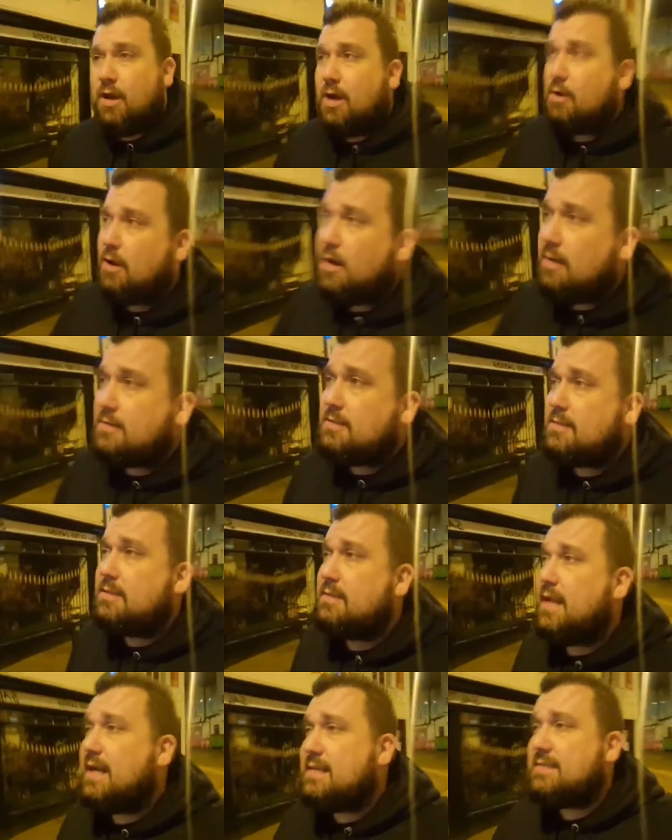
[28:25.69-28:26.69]
Hogarth.
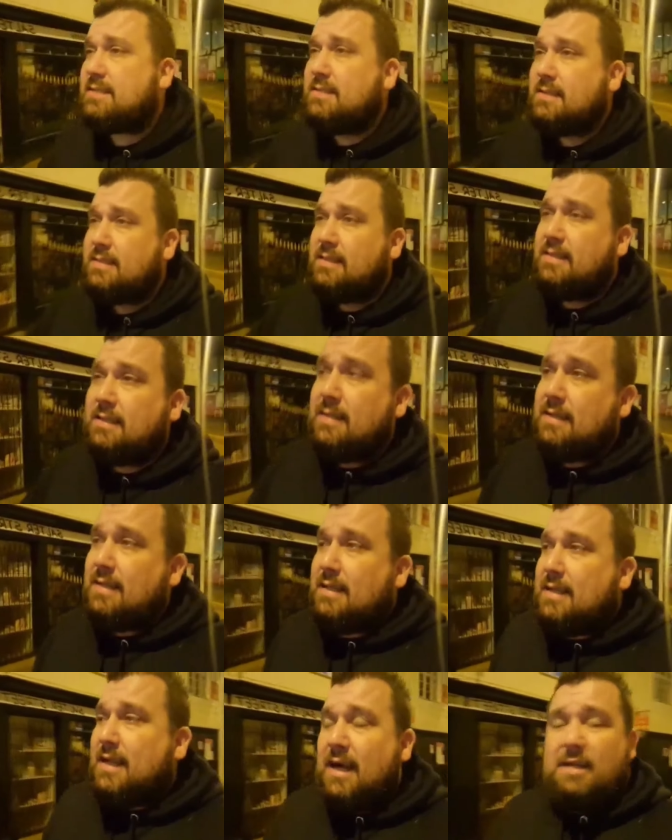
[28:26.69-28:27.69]
That is
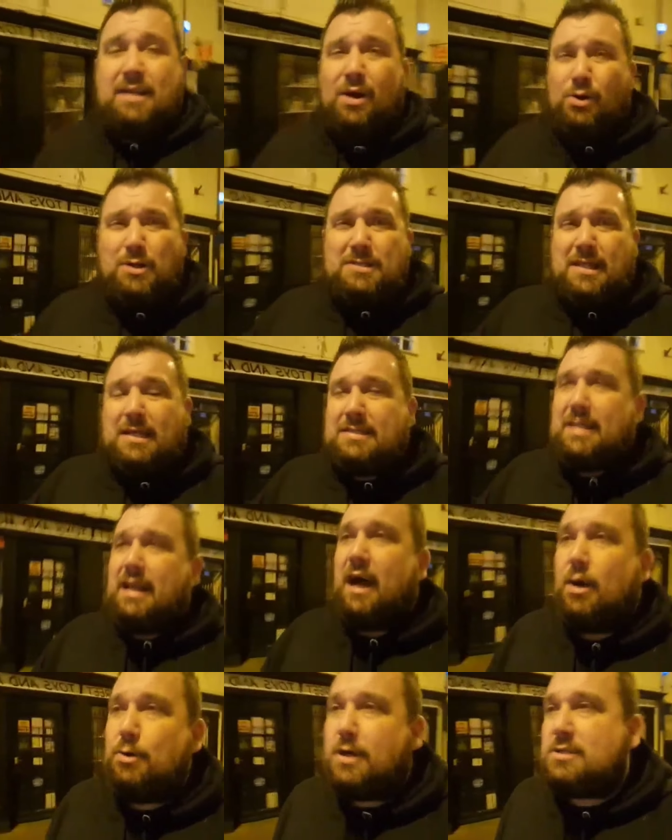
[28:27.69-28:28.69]
I, honestly, I said
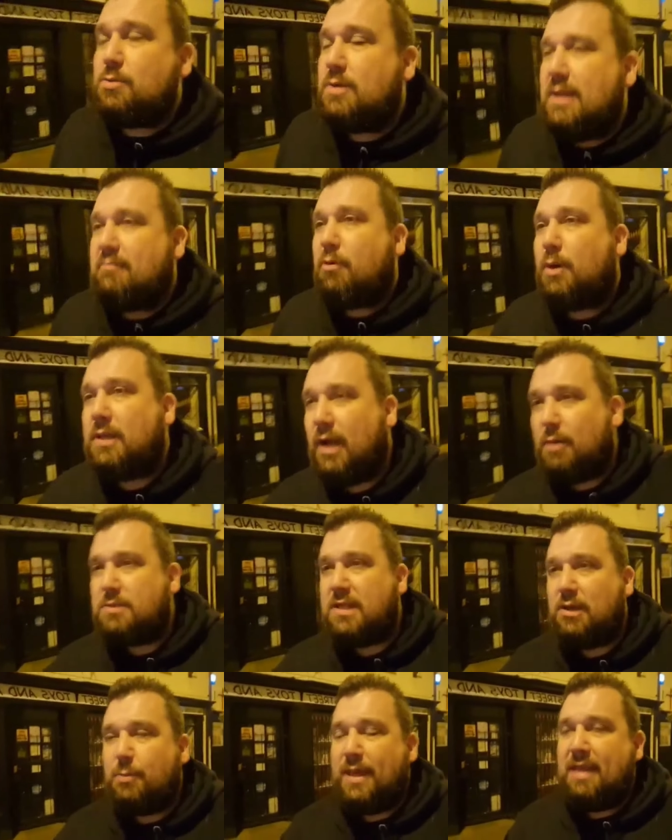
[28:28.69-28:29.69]
Hogarth were another one I
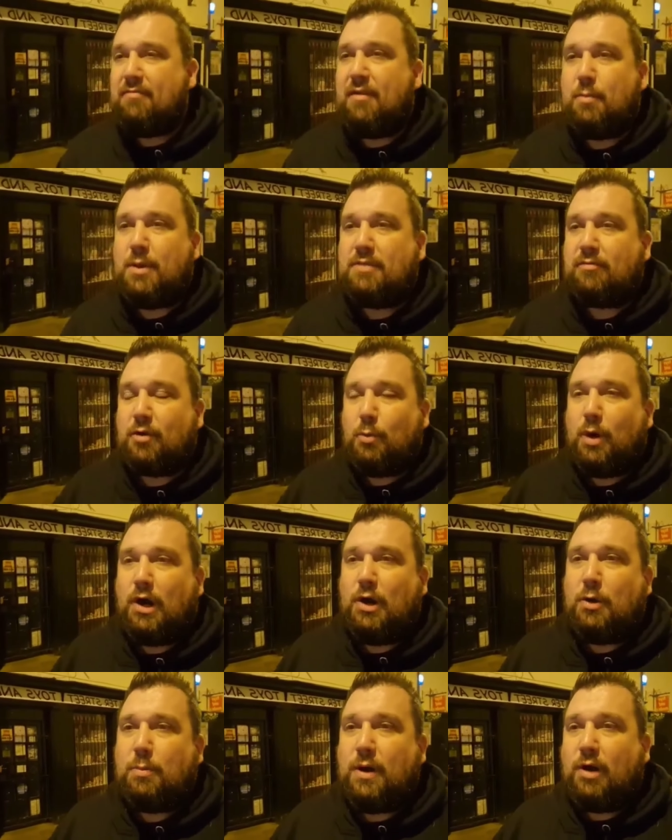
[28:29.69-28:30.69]
was a little bit iffy with for a
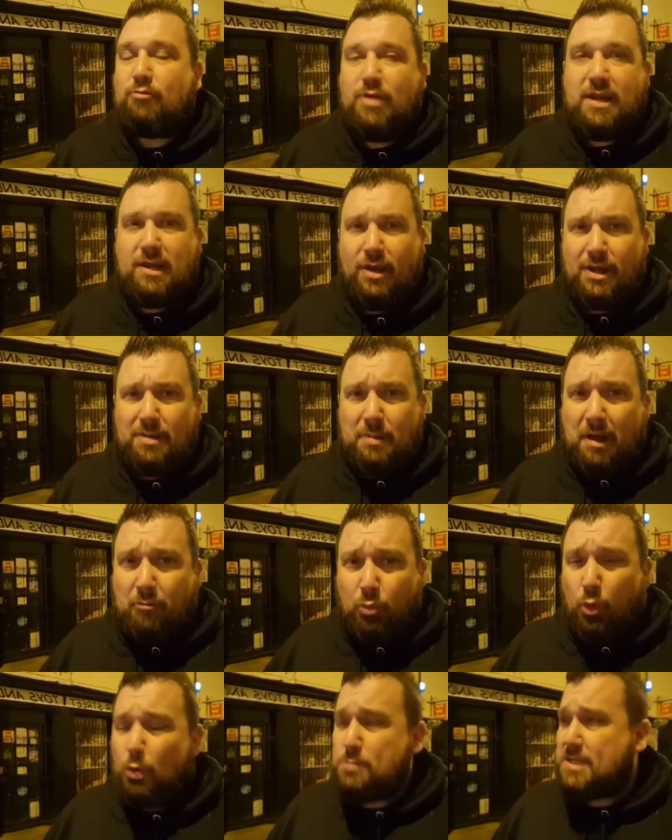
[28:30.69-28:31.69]
while, but I really like them.
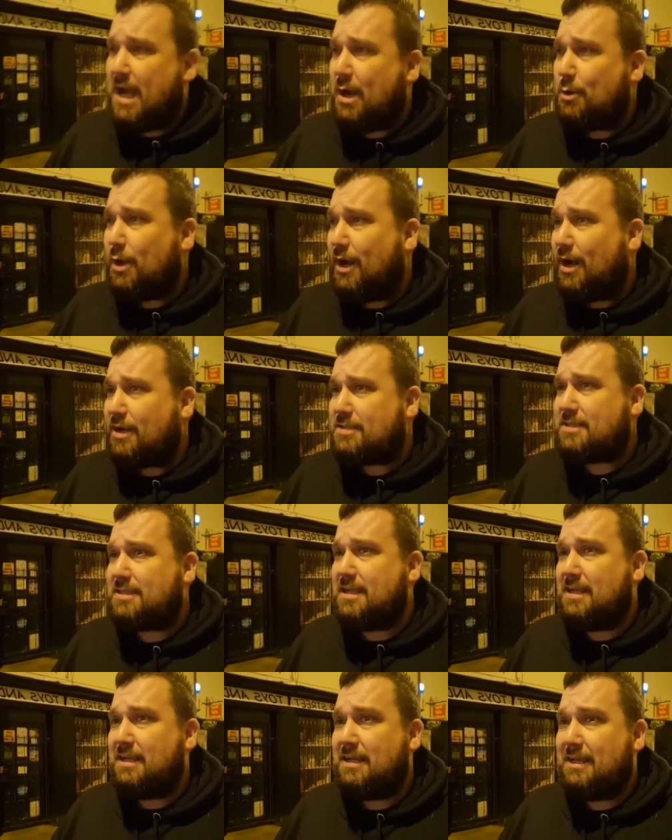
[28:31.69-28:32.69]
I've warmed to Hogarth.